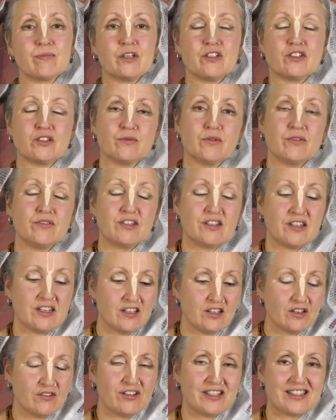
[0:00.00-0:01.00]
So when we
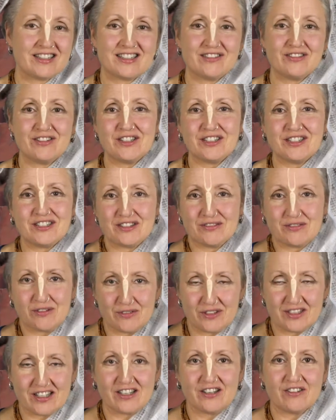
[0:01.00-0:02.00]
think of activities, when
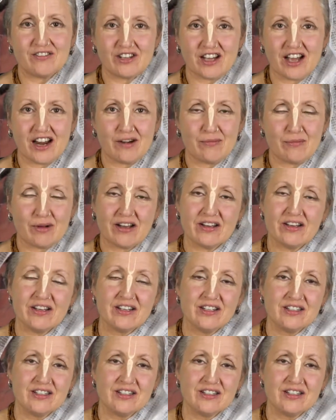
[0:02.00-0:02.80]
we think of karma,